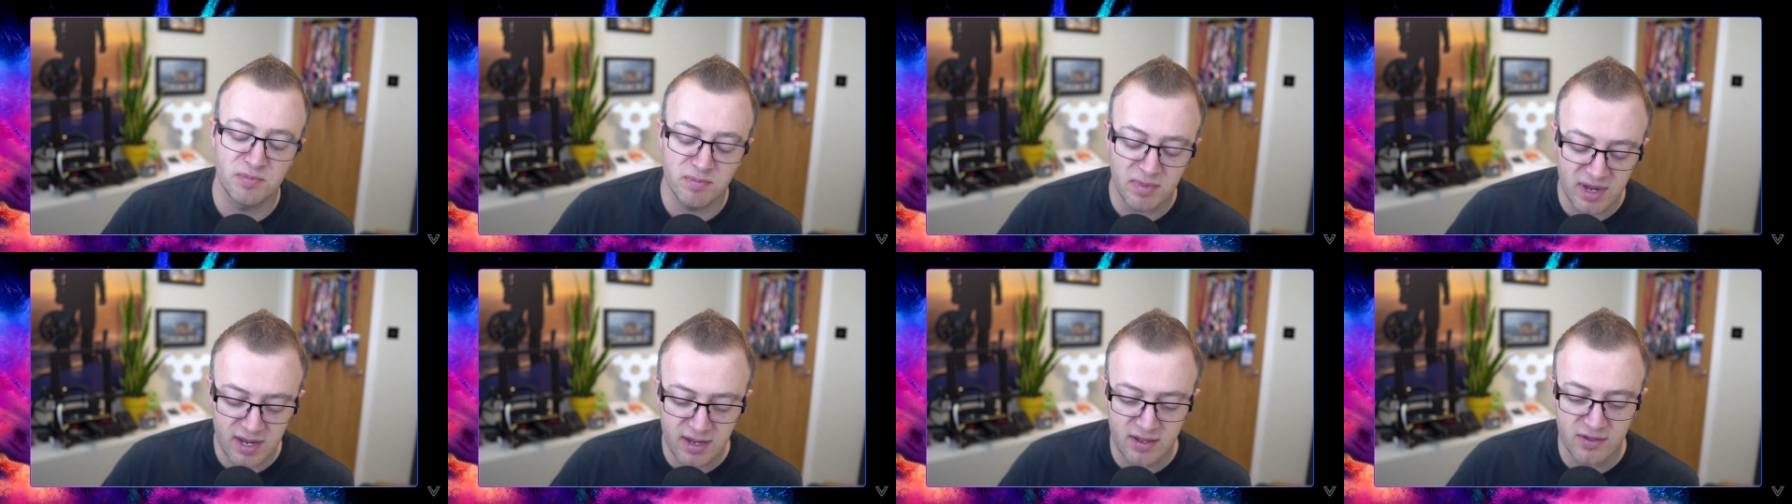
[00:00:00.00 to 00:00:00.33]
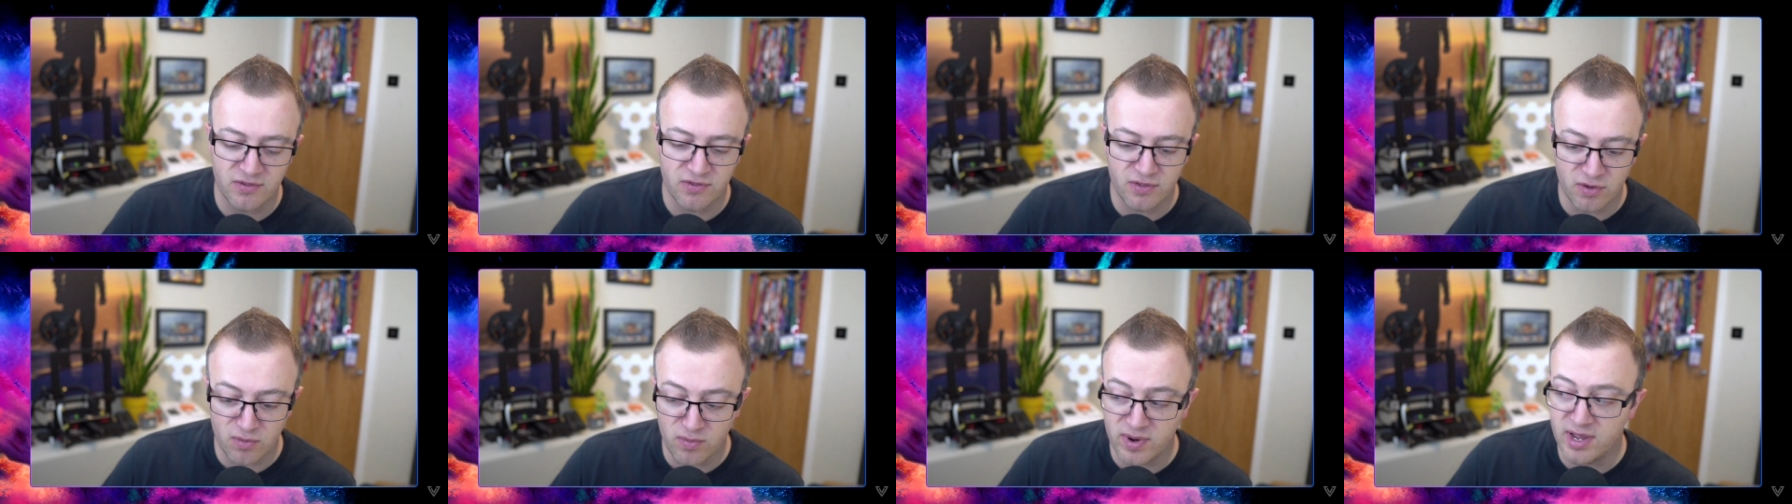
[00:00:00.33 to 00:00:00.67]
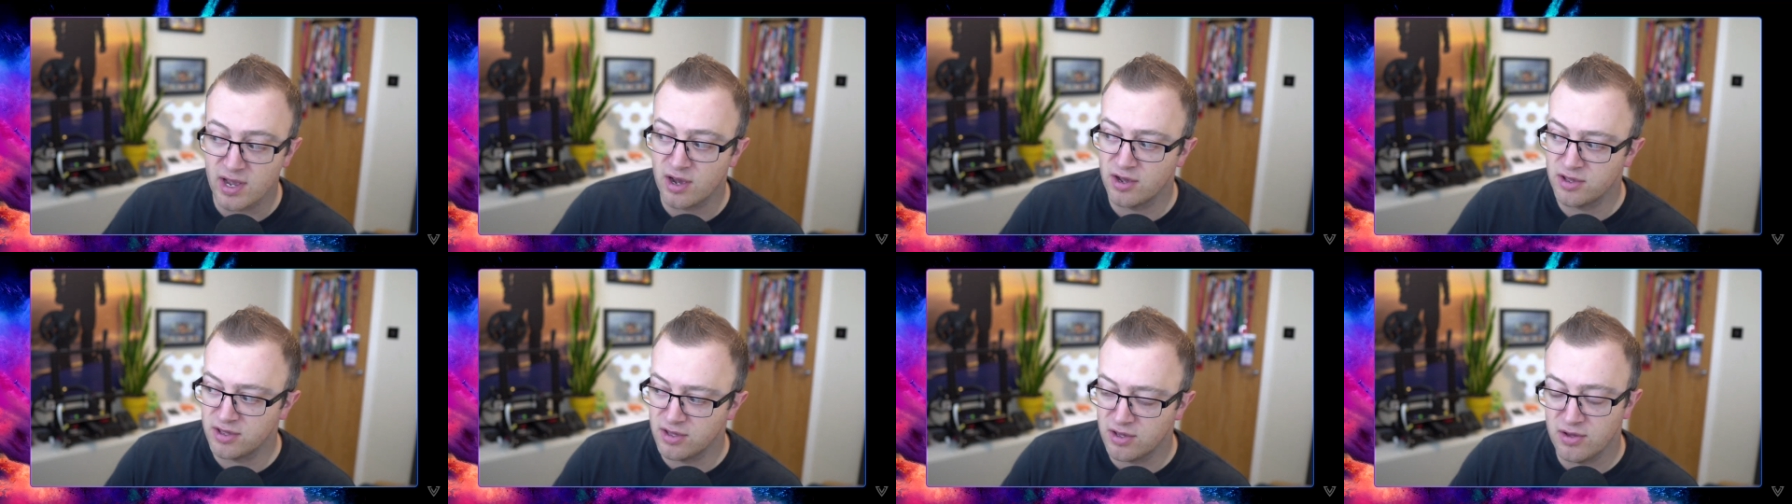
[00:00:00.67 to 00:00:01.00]
means that
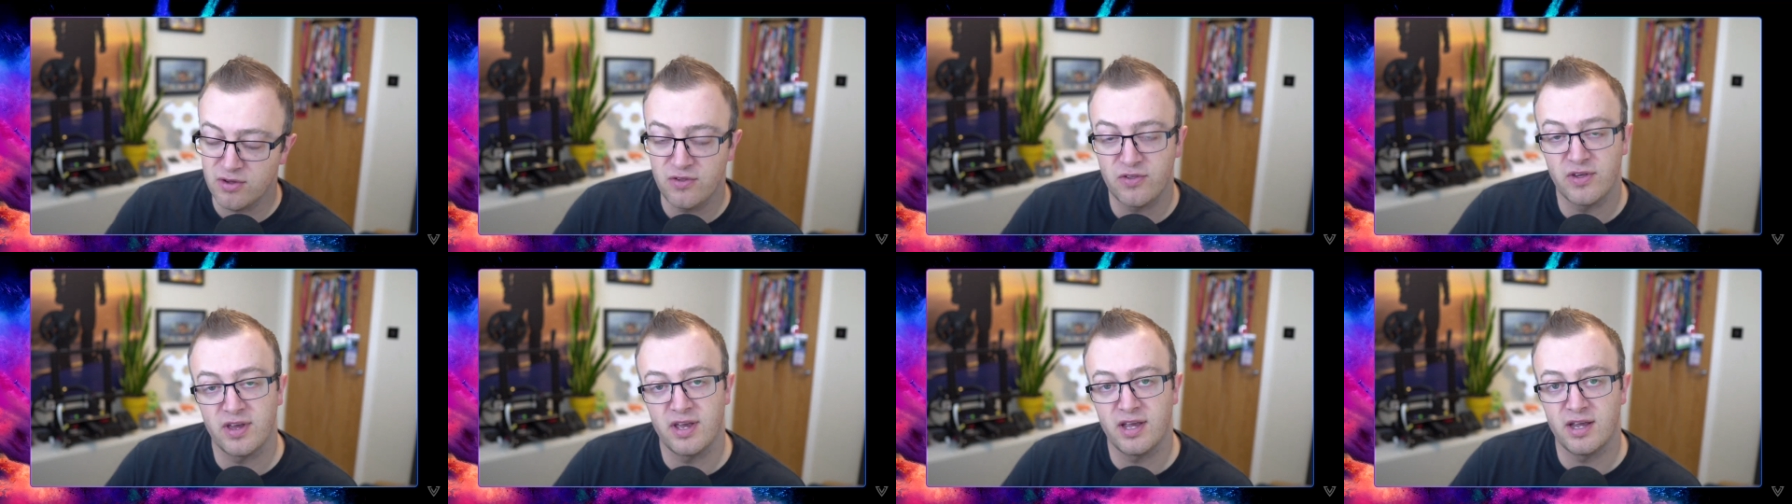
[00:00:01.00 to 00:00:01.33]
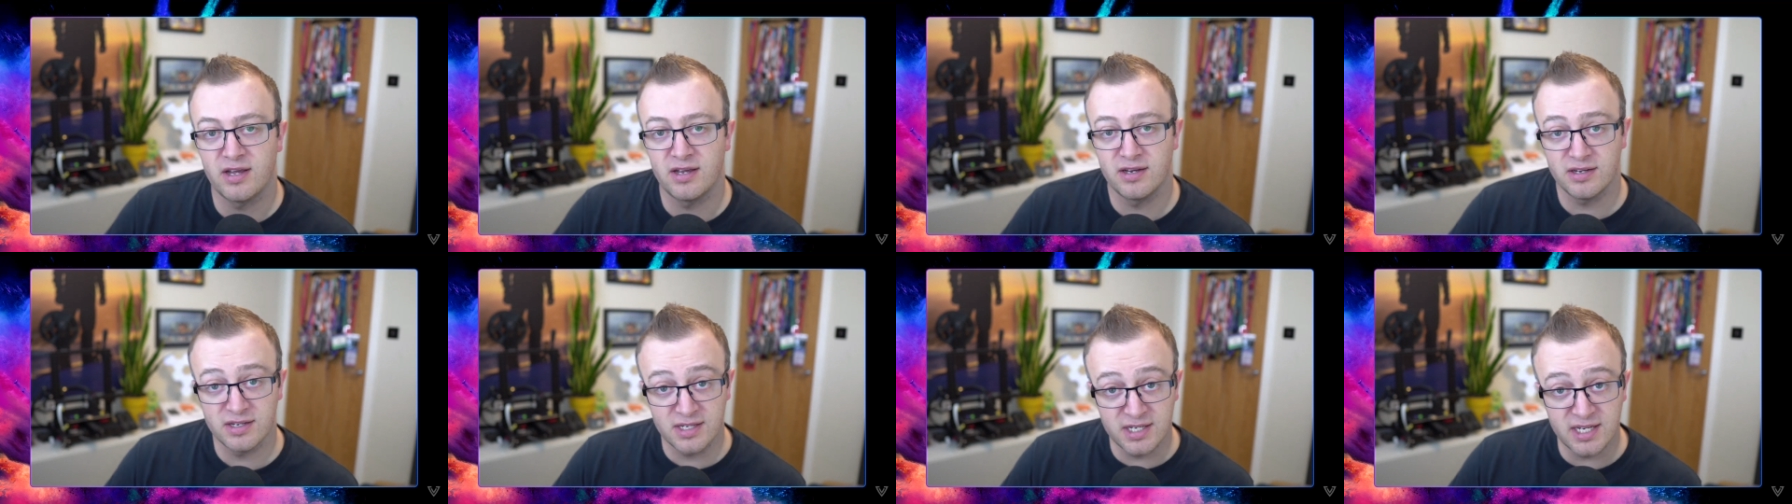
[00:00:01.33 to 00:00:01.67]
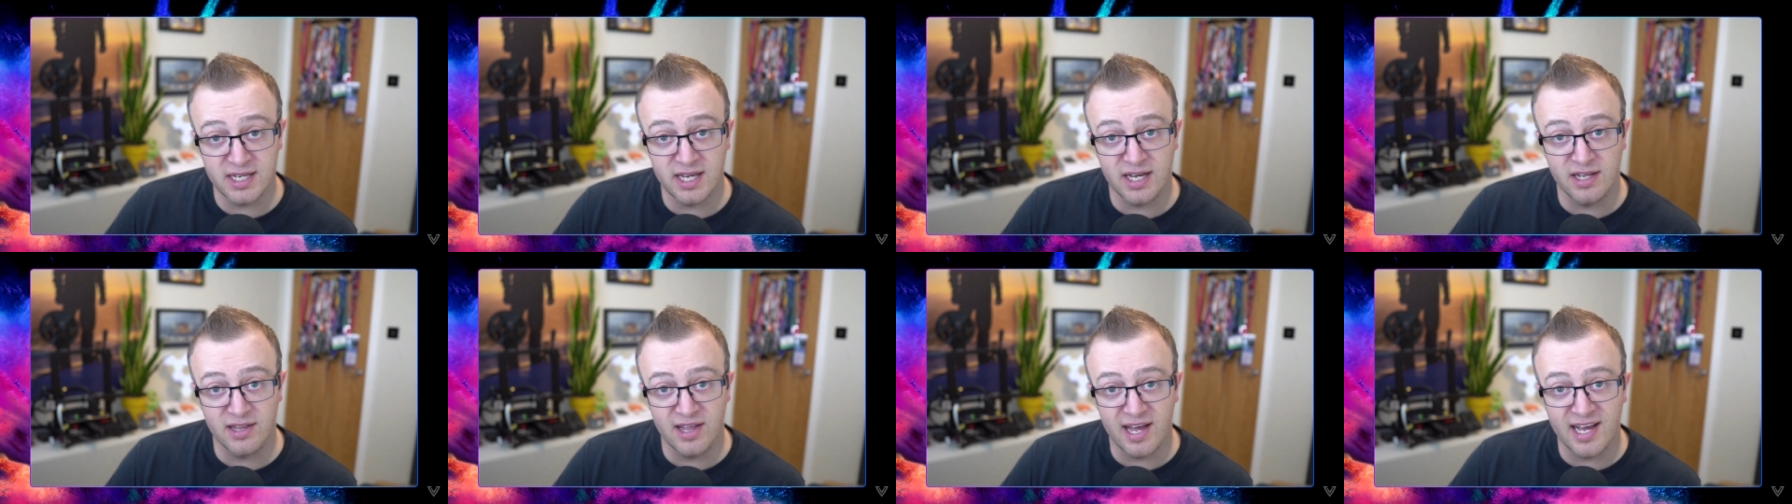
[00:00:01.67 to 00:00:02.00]
we are using
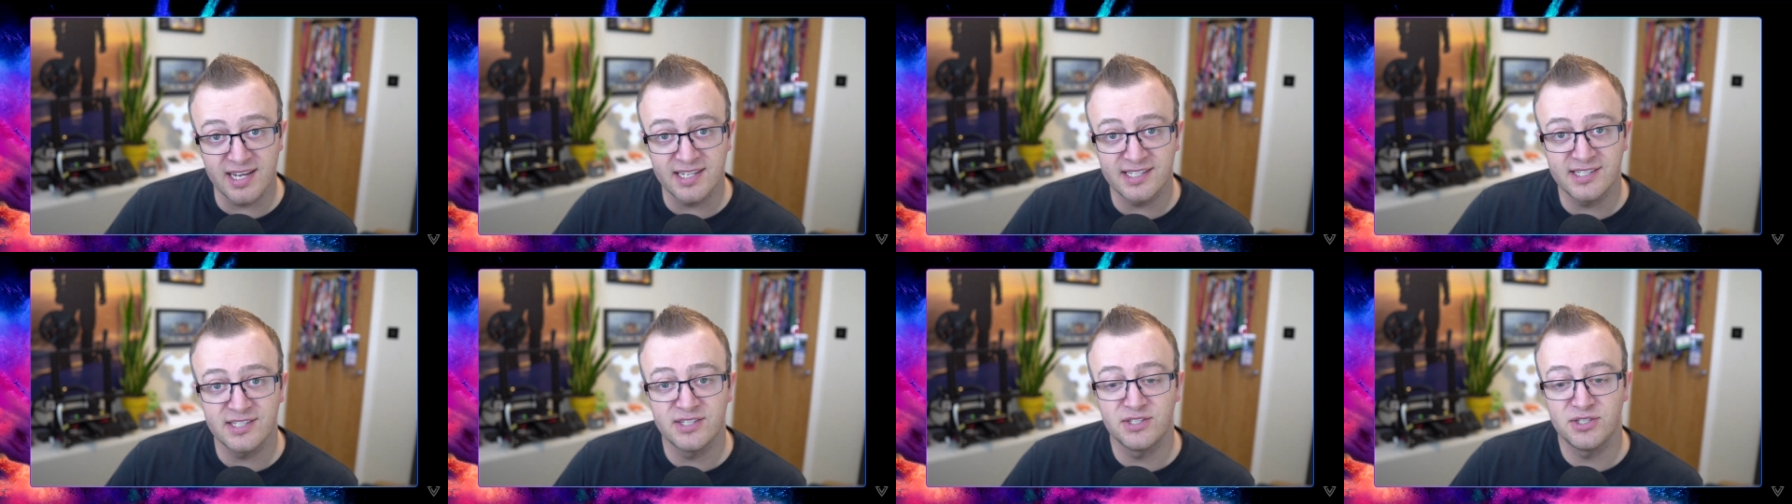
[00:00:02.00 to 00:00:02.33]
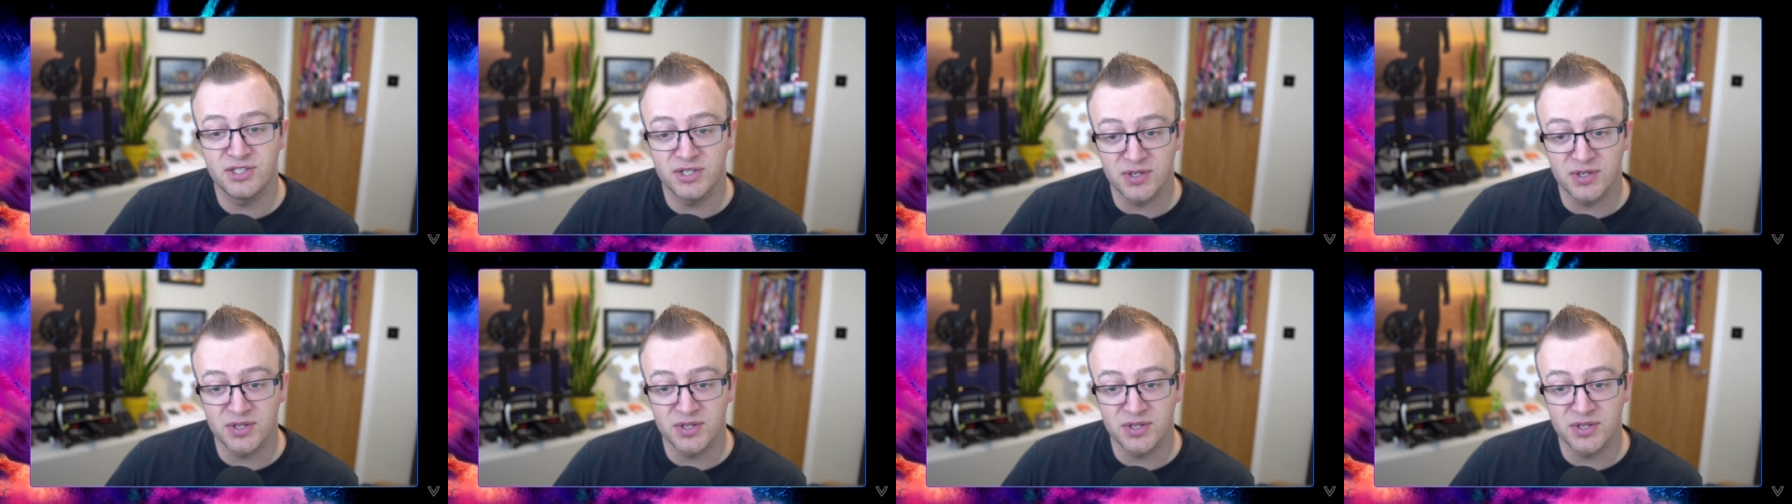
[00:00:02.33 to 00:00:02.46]
TLS